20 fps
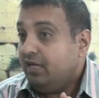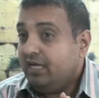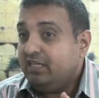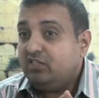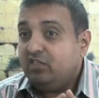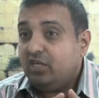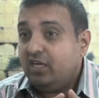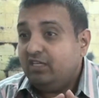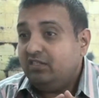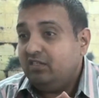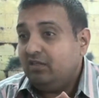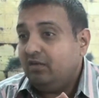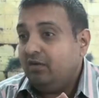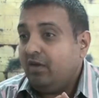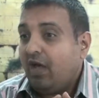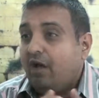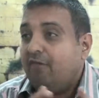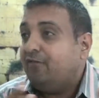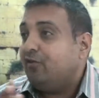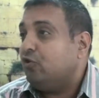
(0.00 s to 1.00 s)
It's
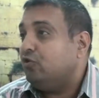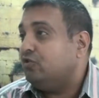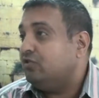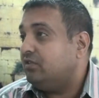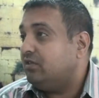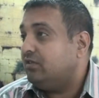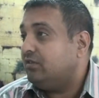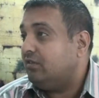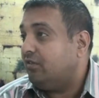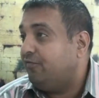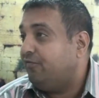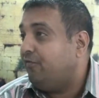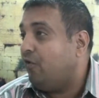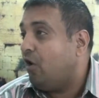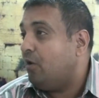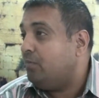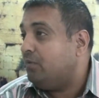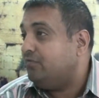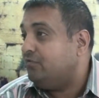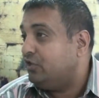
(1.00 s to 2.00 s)
yeah. Of course, the
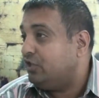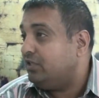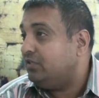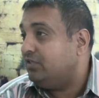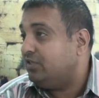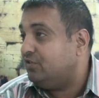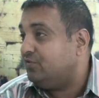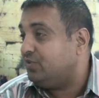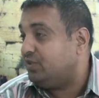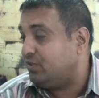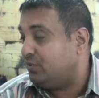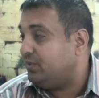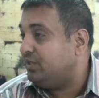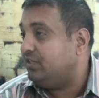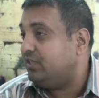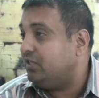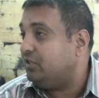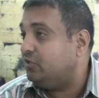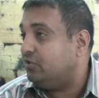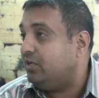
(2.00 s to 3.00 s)
form of Jesus which we
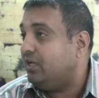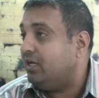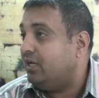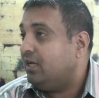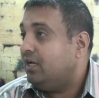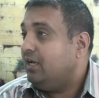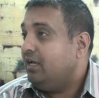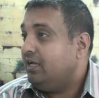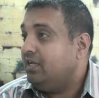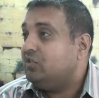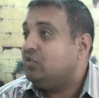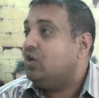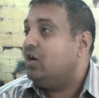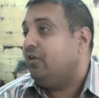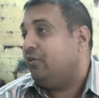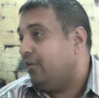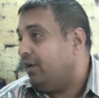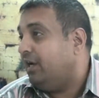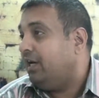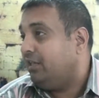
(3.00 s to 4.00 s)
see today is
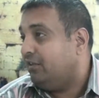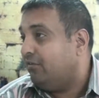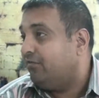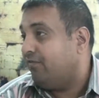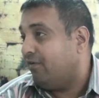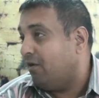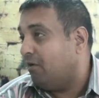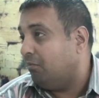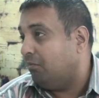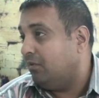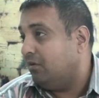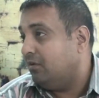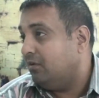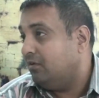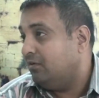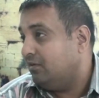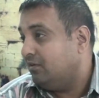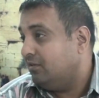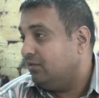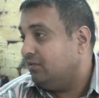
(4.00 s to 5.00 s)
not really the form.
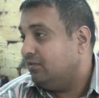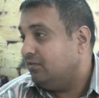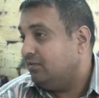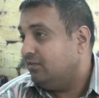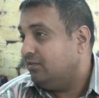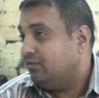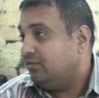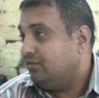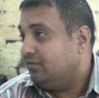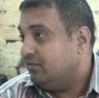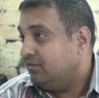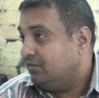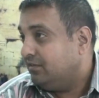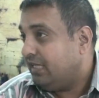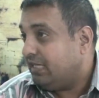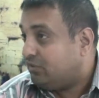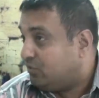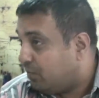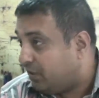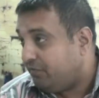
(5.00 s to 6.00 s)

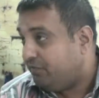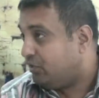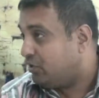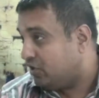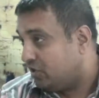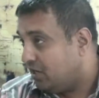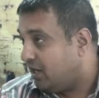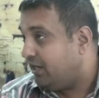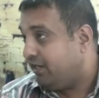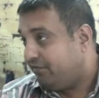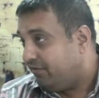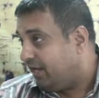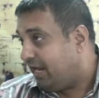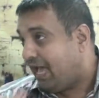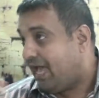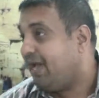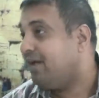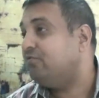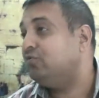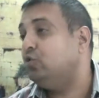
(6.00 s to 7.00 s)
That's why we should not even
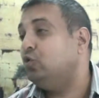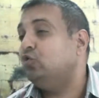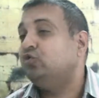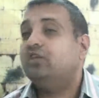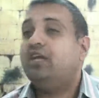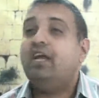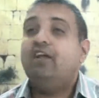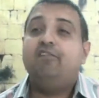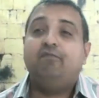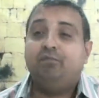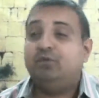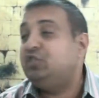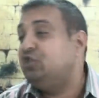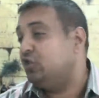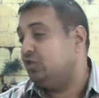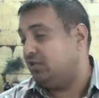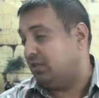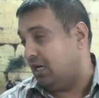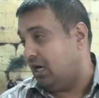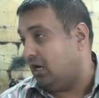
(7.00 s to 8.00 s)
have those kind of
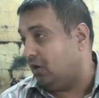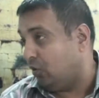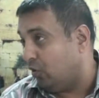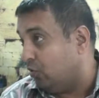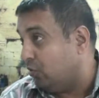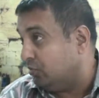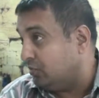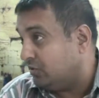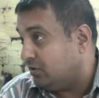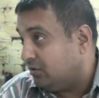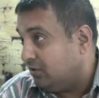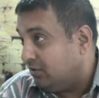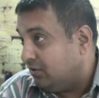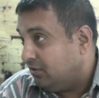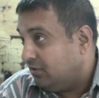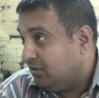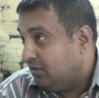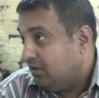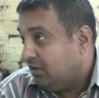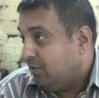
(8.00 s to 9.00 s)
pictures in our homes.
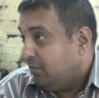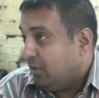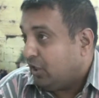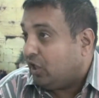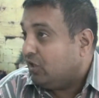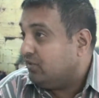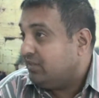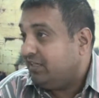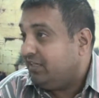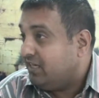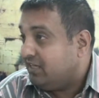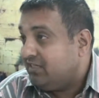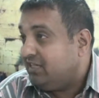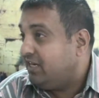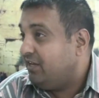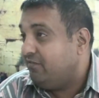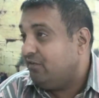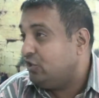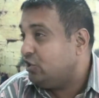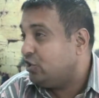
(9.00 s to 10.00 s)
Because it
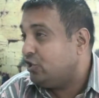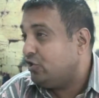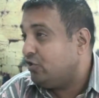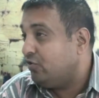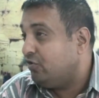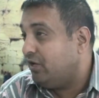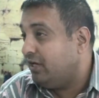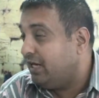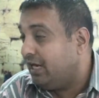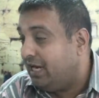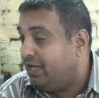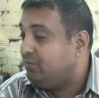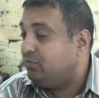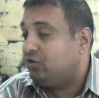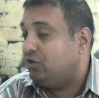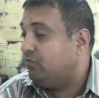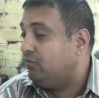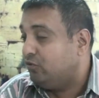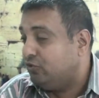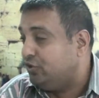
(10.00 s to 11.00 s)
doesn't even show a
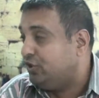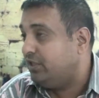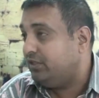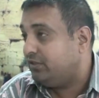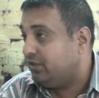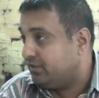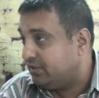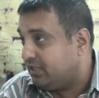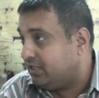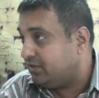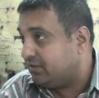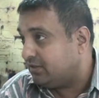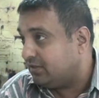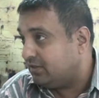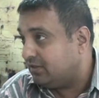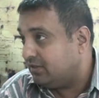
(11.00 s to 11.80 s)
glimpse of who Jesus is.